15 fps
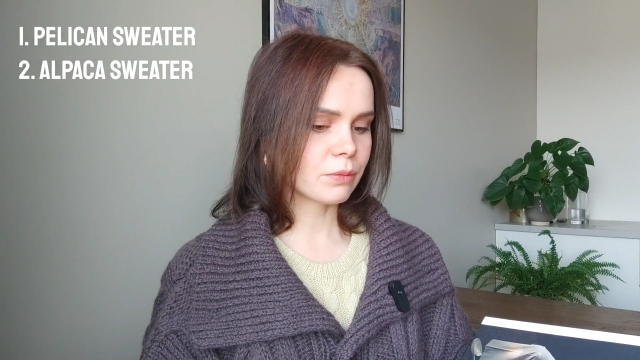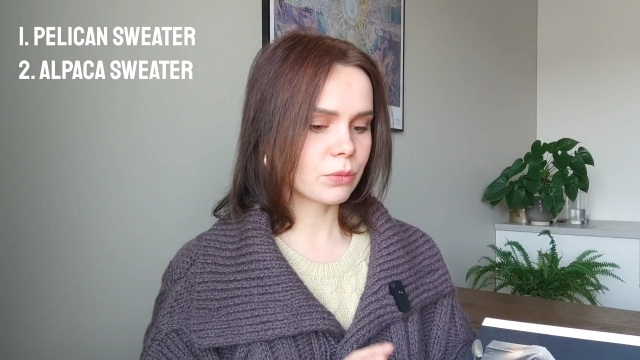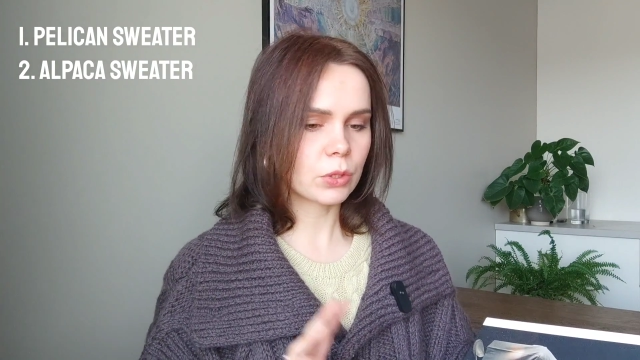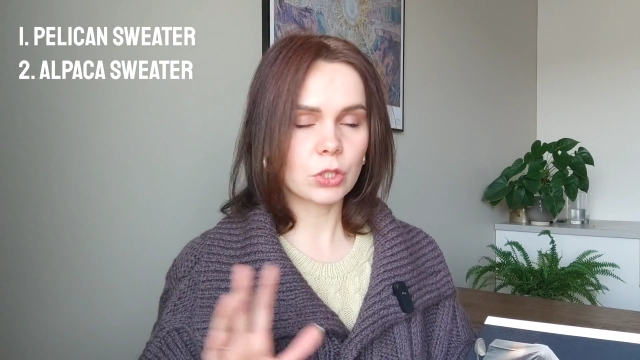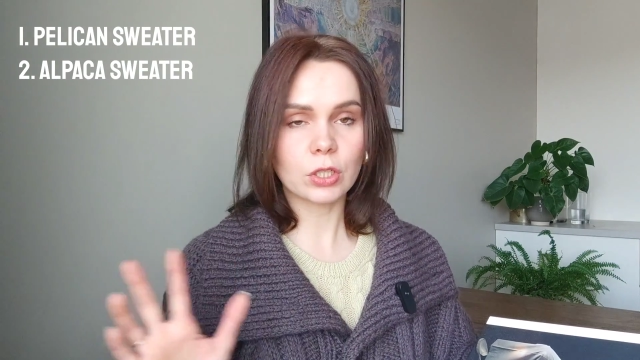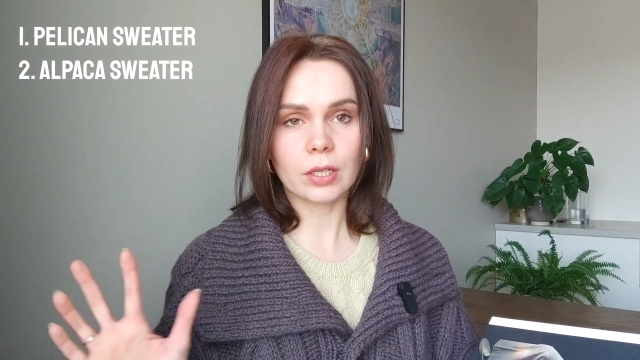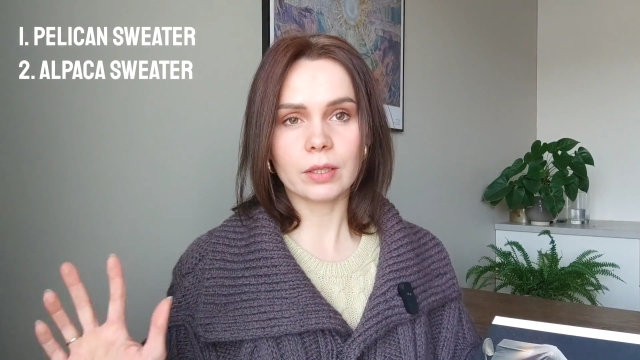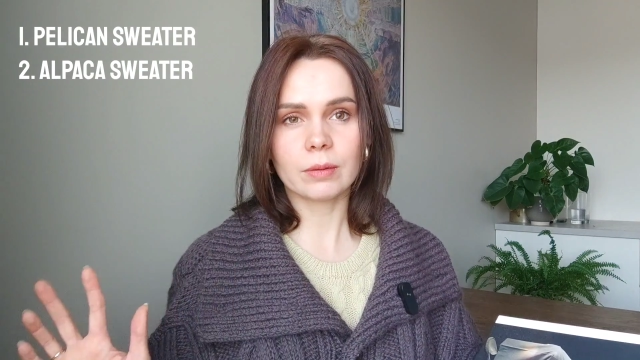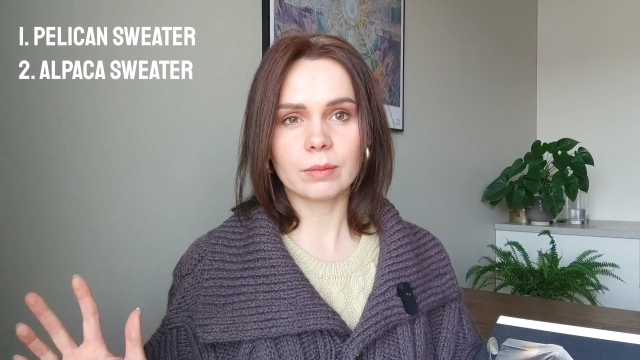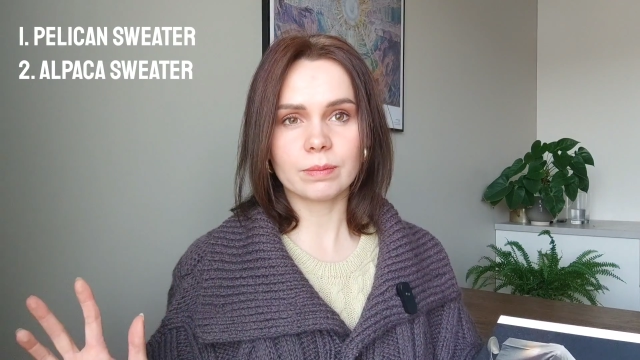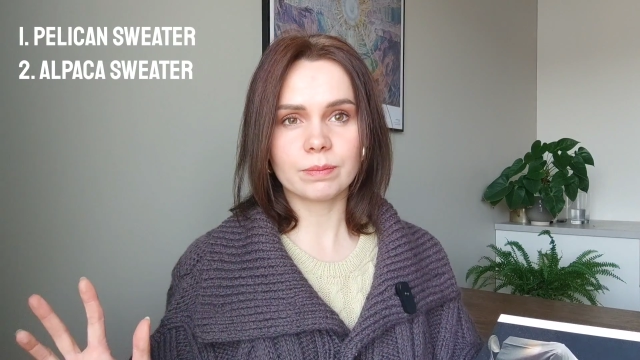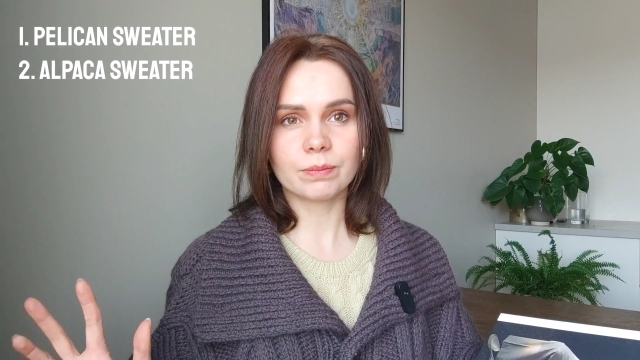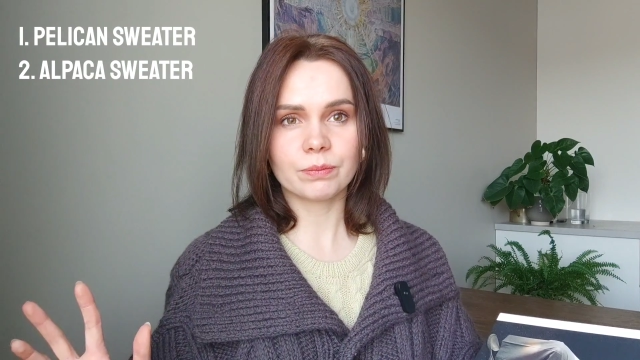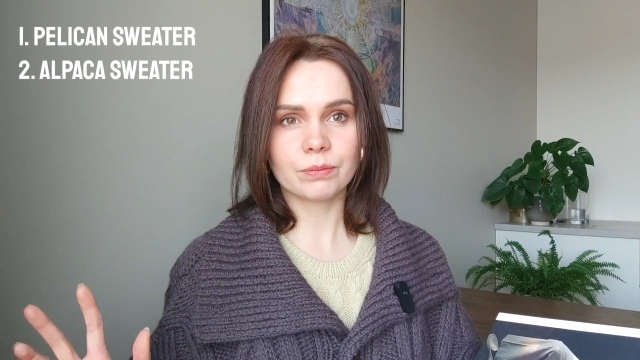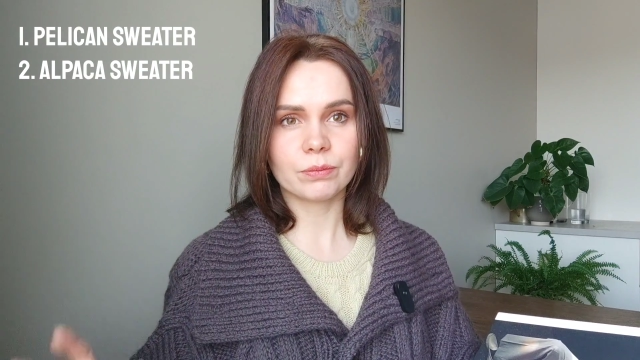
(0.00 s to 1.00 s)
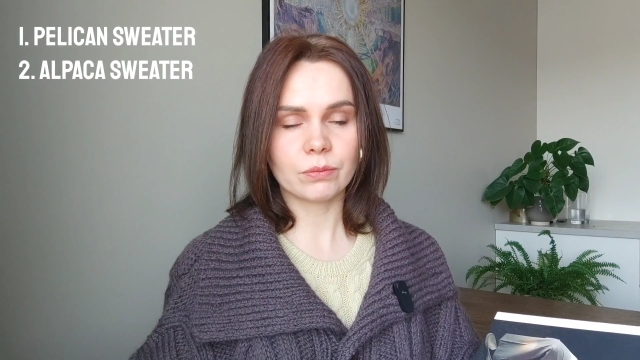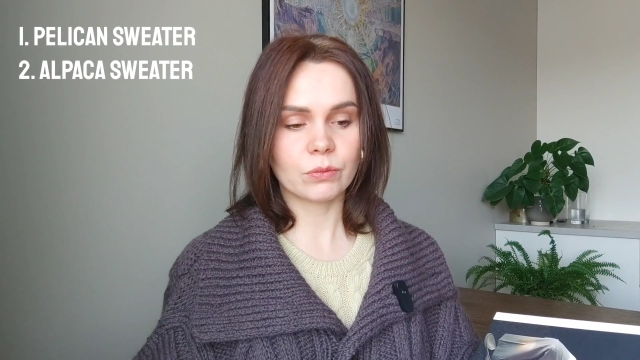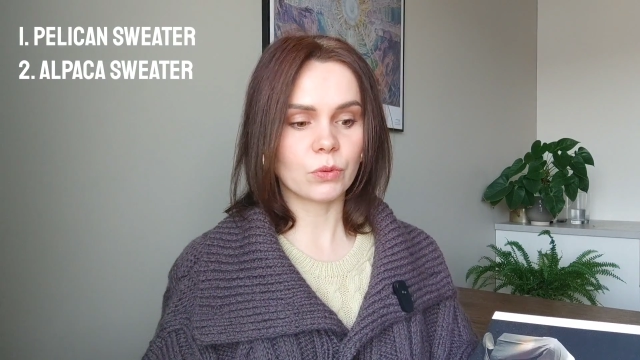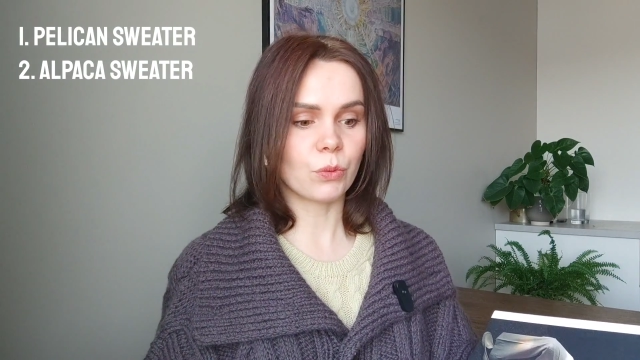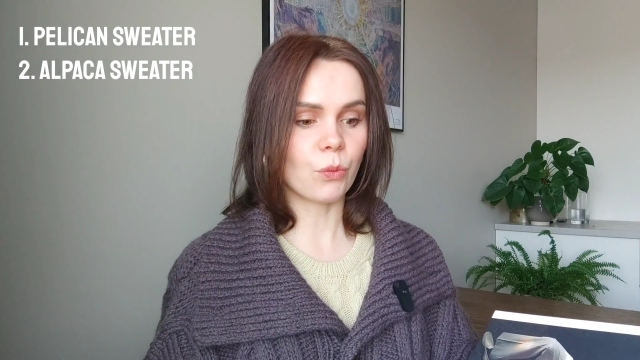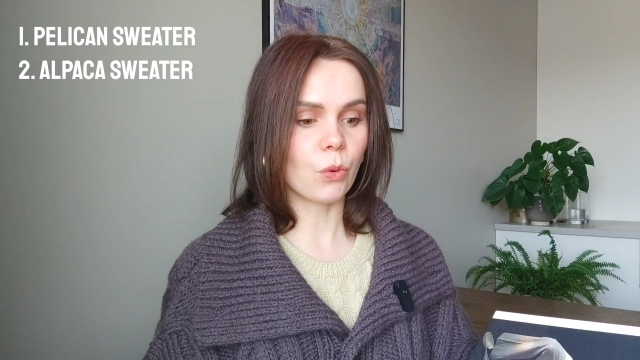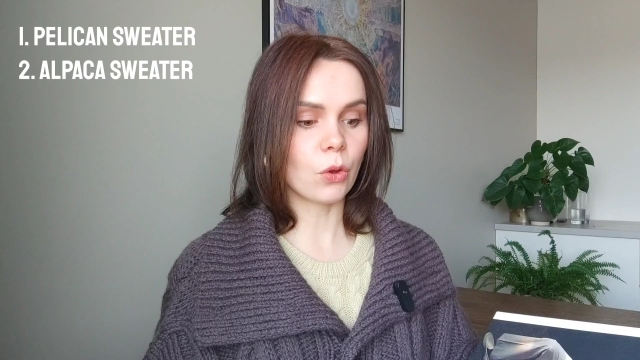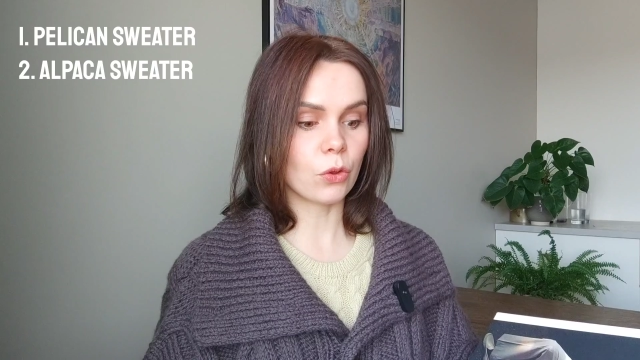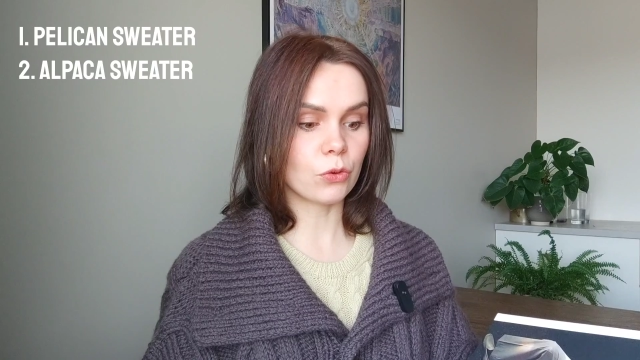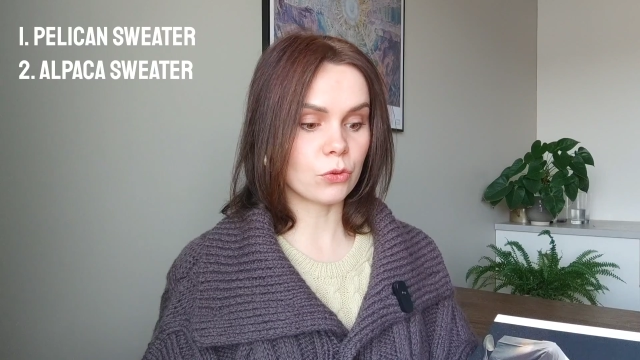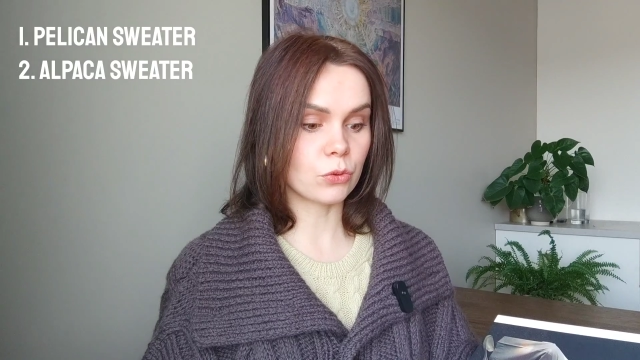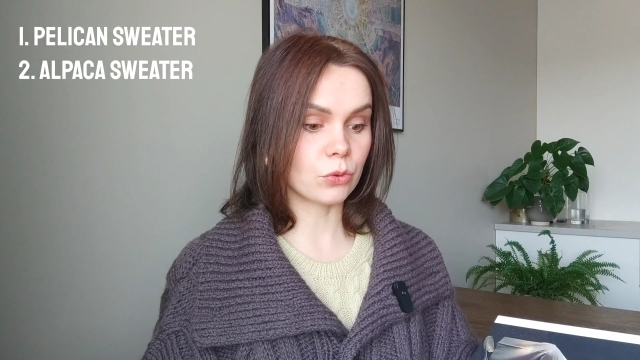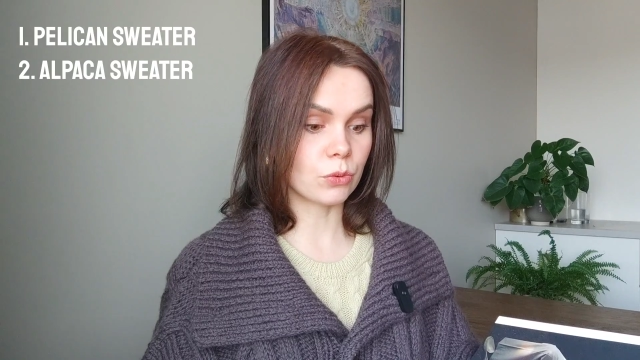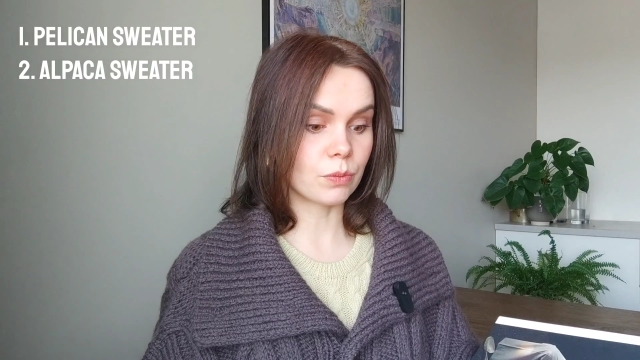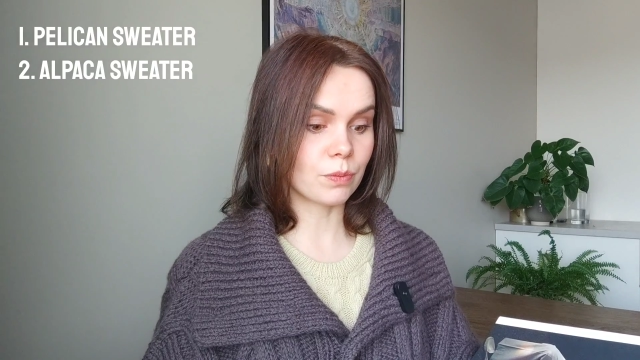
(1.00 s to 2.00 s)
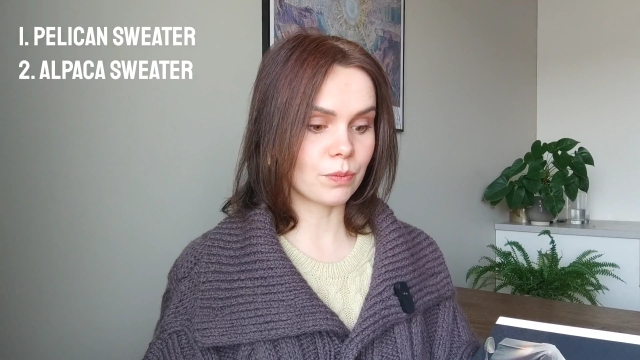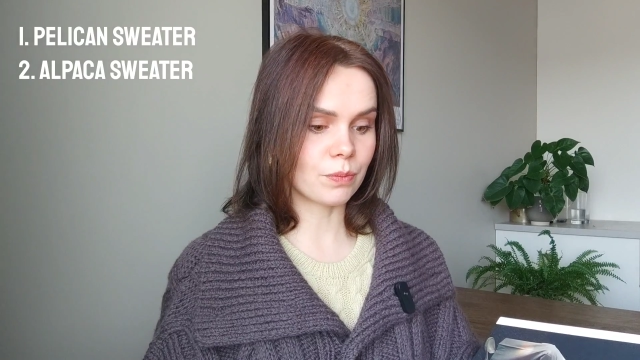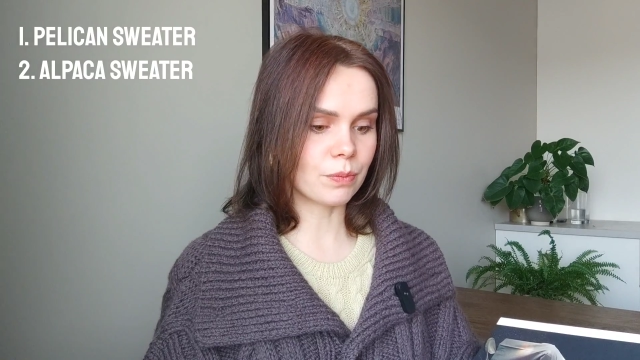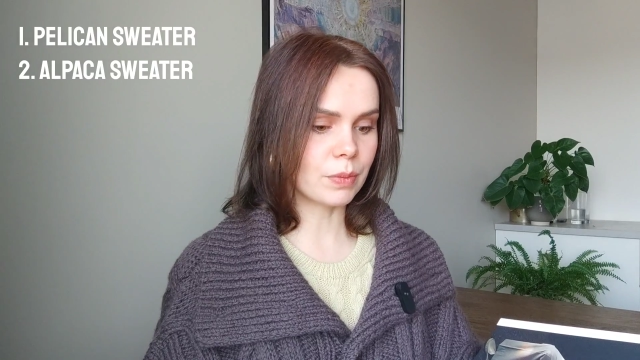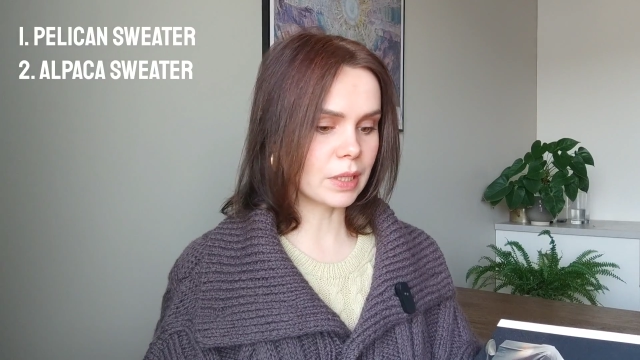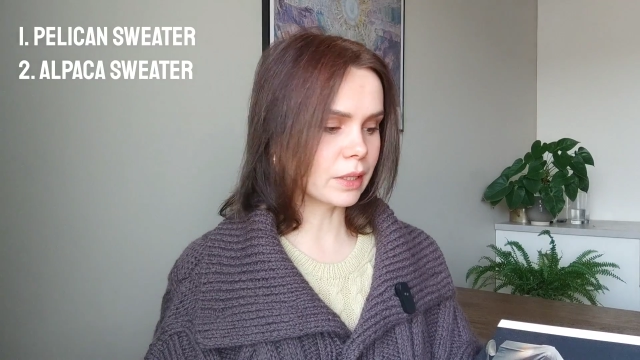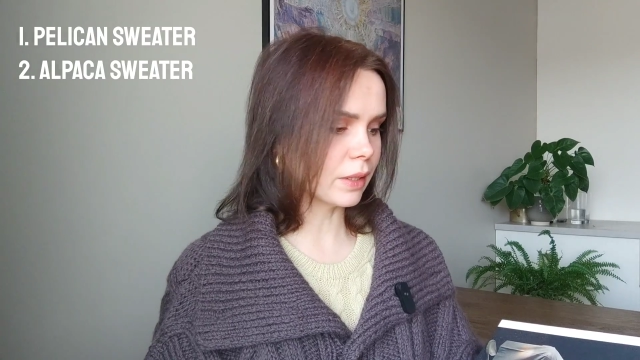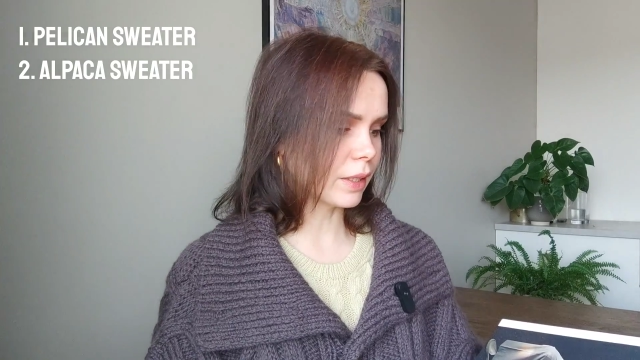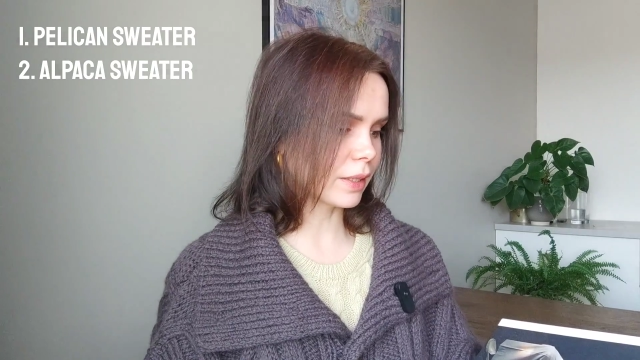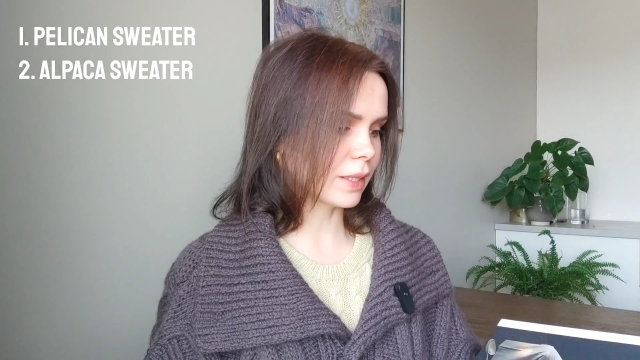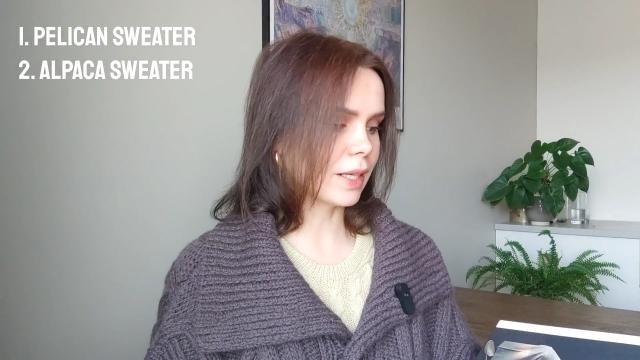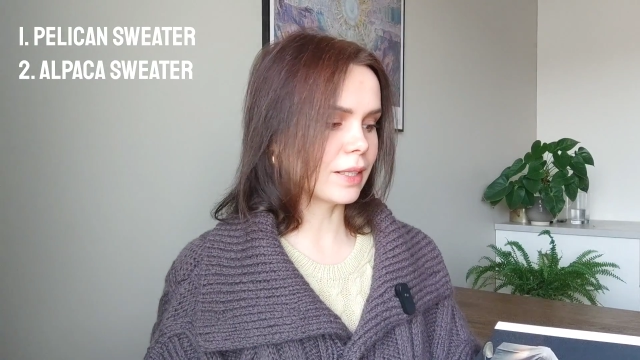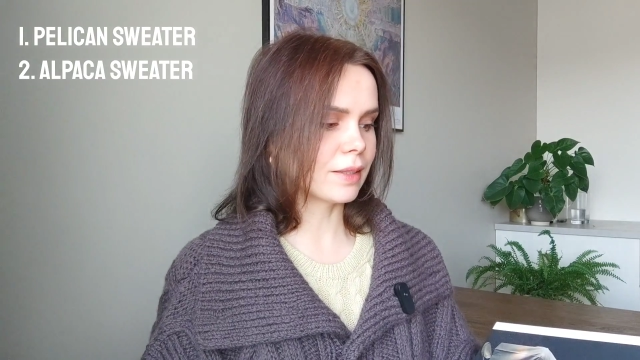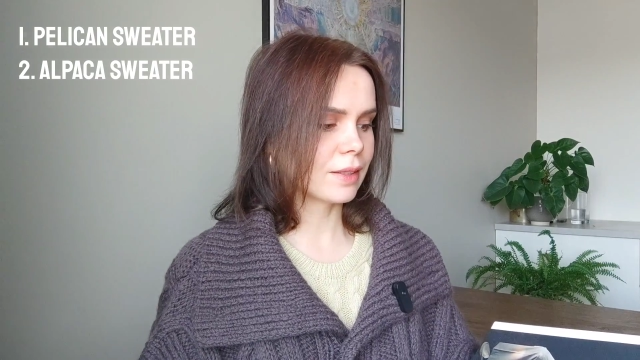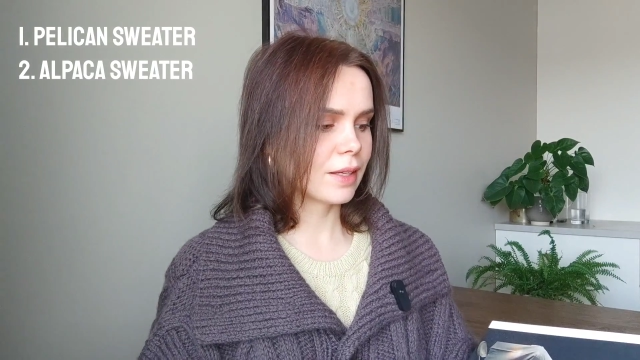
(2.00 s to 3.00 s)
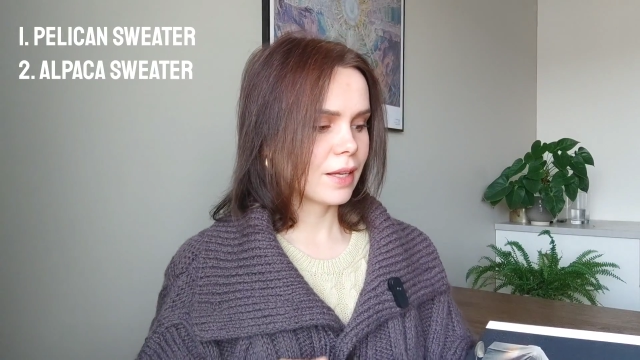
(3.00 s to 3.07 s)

which I want to be like that.